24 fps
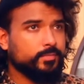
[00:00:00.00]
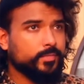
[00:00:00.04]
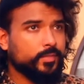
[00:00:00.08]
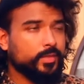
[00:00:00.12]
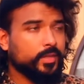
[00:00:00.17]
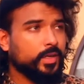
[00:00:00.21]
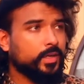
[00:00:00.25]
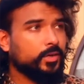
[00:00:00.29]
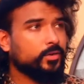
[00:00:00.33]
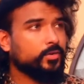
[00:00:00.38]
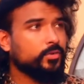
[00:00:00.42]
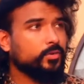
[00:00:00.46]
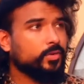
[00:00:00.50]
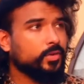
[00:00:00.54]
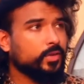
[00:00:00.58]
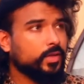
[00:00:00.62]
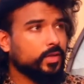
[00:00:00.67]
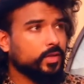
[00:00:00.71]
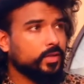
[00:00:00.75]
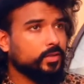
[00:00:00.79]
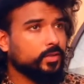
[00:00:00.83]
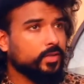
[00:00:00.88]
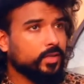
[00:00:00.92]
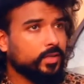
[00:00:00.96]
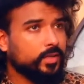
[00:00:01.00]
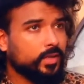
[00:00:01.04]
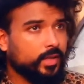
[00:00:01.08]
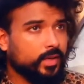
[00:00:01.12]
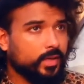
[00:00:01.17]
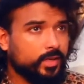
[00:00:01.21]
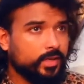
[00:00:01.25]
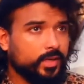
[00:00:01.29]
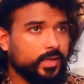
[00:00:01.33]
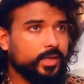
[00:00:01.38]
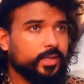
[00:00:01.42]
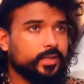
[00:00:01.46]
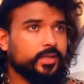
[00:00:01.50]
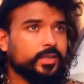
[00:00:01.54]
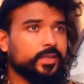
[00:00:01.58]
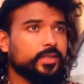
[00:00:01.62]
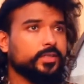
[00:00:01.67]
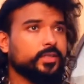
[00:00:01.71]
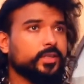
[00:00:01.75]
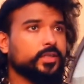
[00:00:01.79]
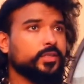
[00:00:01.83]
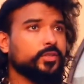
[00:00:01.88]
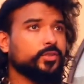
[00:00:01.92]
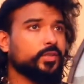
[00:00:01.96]
Now, there are
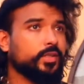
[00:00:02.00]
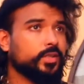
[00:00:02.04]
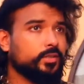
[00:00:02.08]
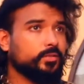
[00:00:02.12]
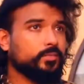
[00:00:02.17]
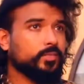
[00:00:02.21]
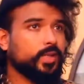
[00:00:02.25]
areas that you need to